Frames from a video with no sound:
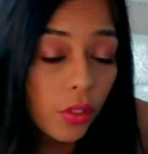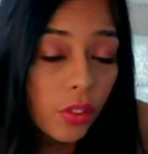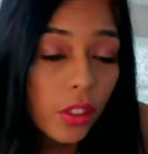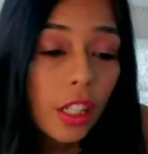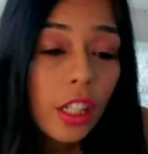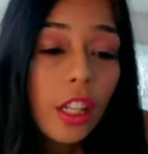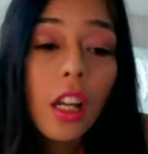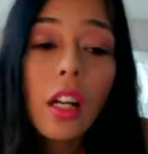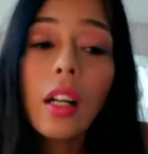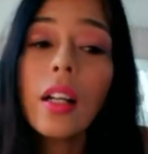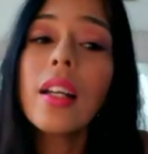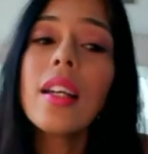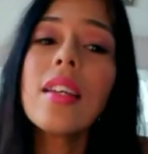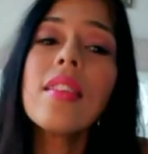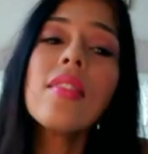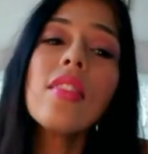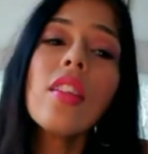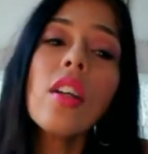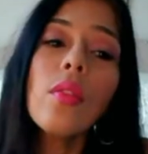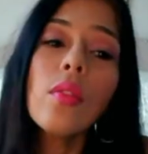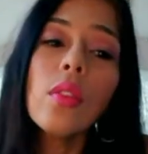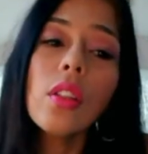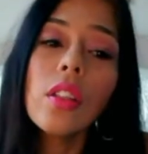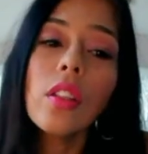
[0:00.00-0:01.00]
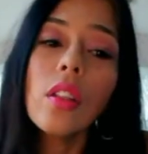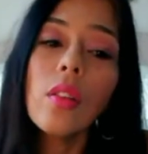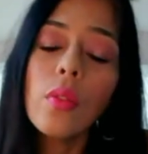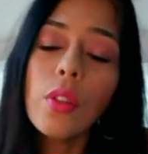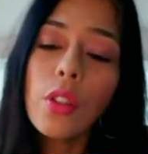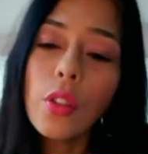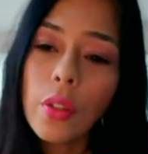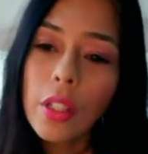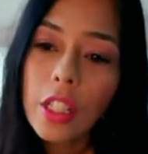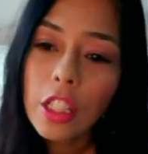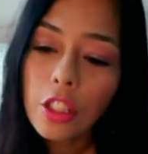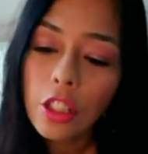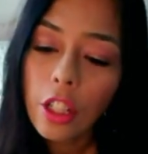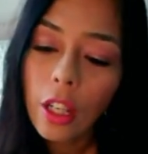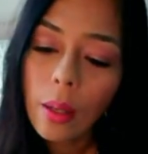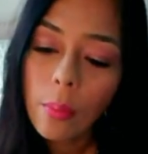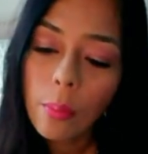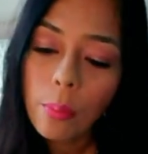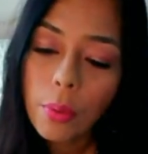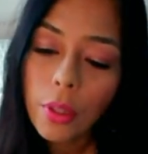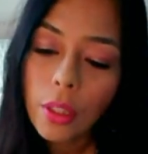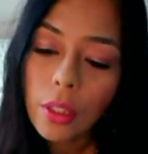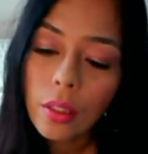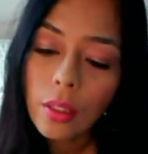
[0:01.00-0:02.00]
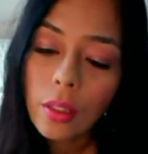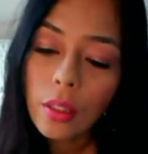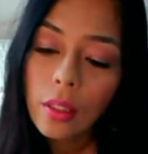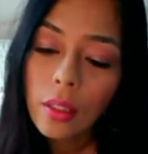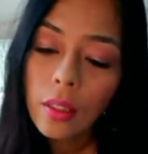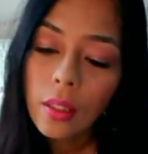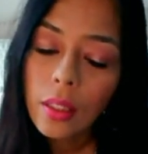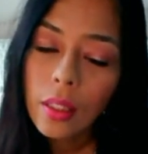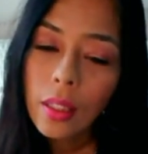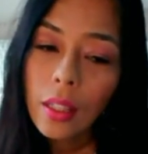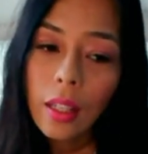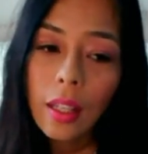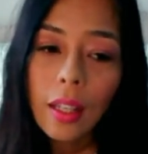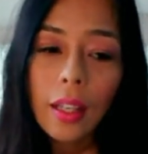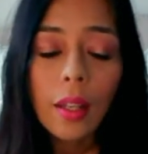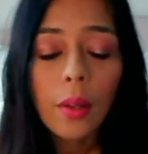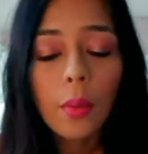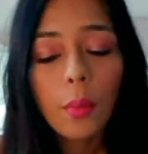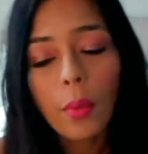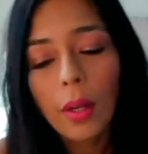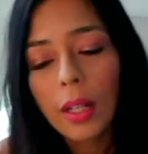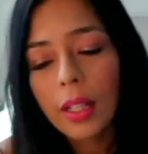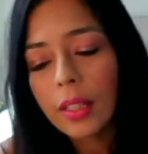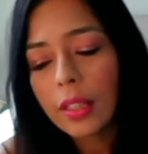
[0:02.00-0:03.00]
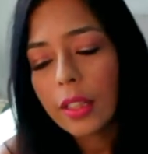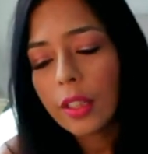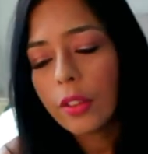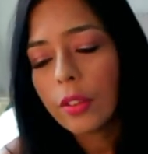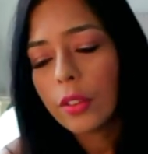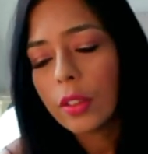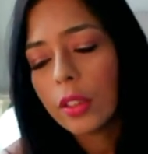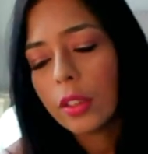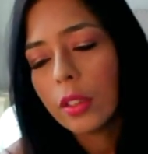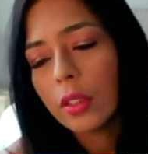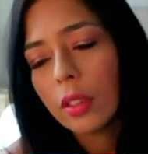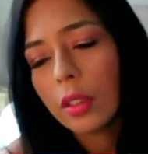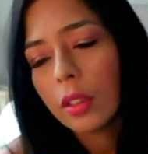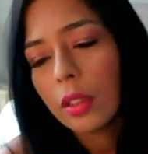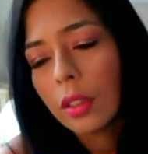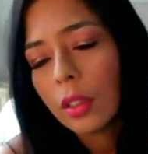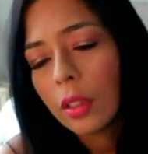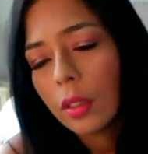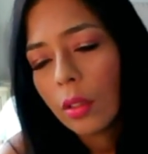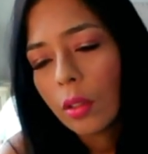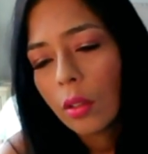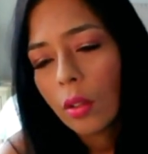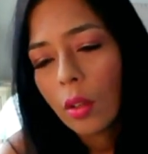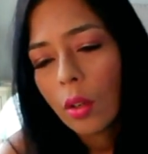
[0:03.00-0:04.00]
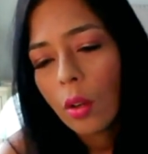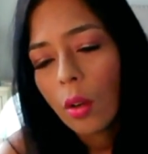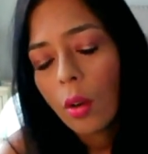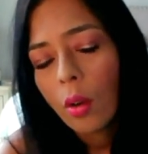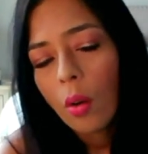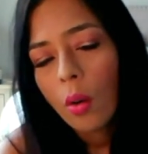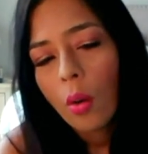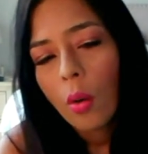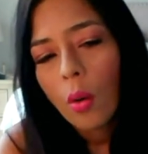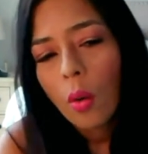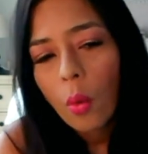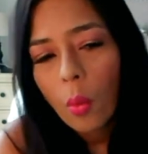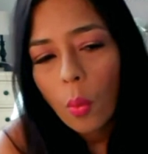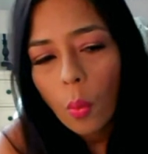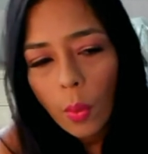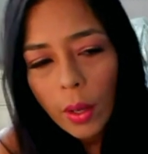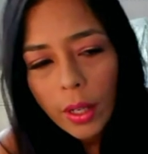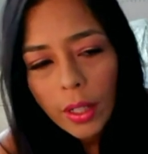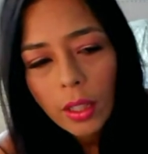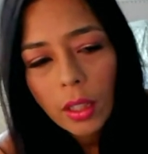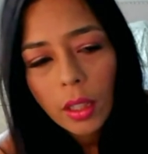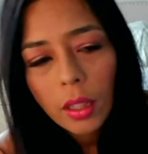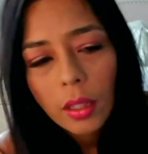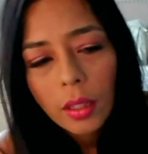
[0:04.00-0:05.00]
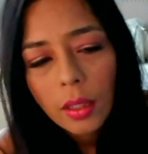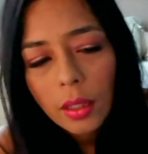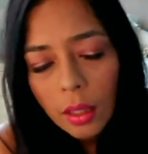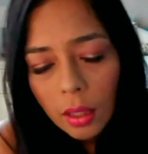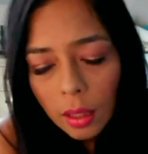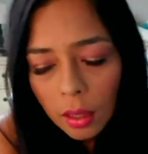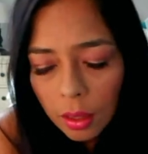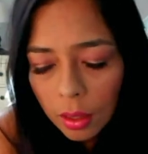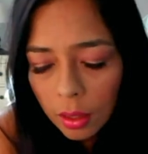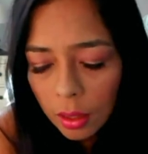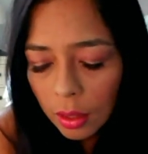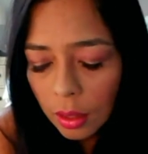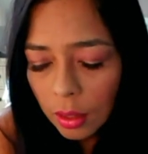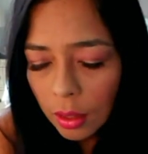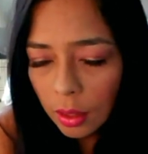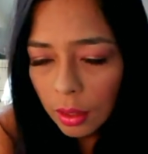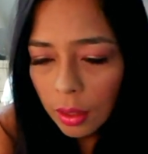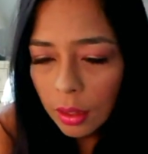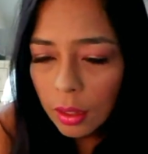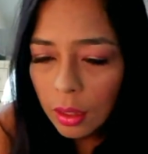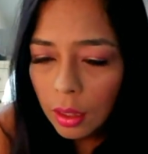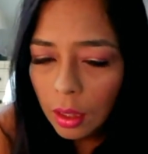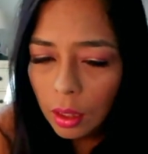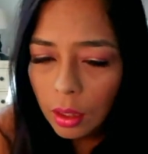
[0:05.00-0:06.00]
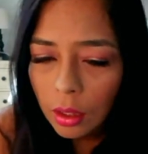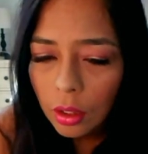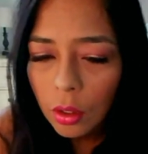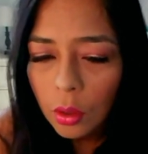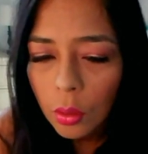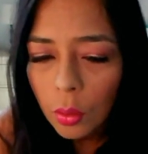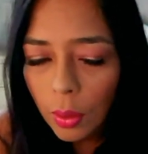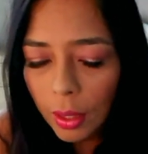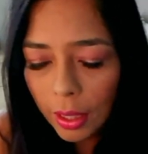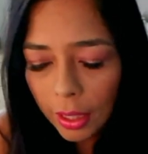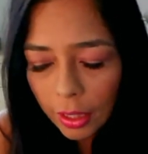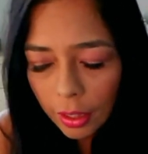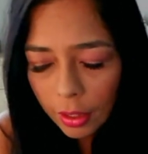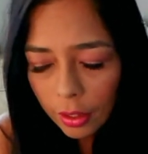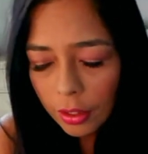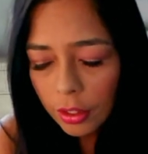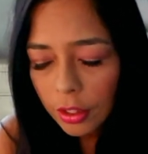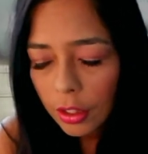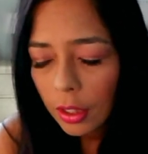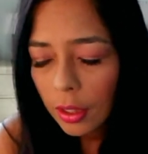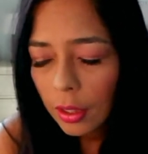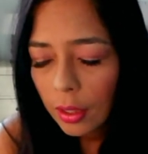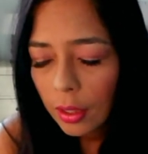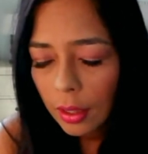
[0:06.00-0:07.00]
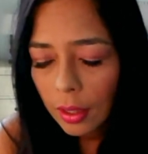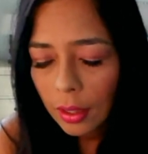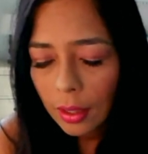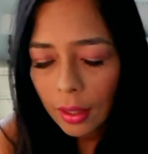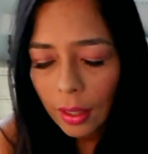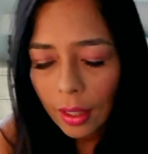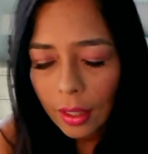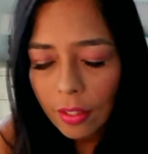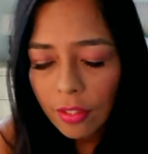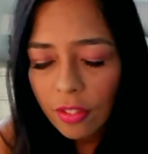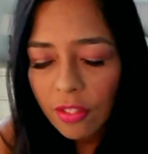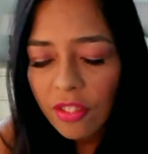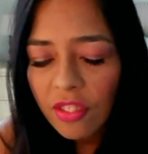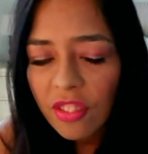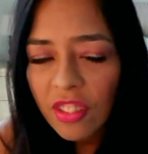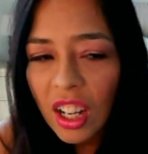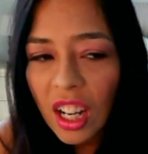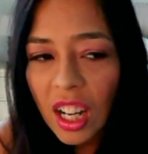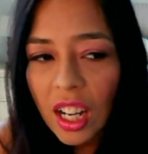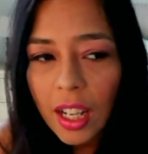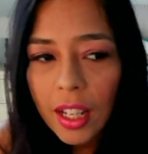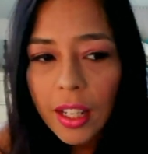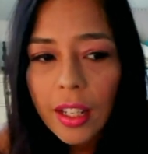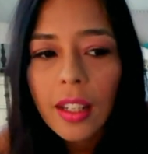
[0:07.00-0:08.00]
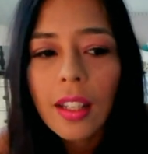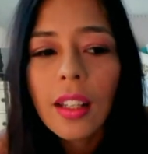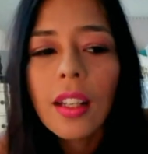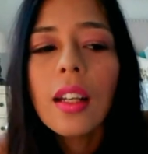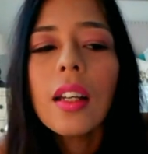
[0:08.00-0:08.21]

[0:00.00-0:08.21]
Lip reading: the youngest WWE champion. And Randy Orton went on to age like fine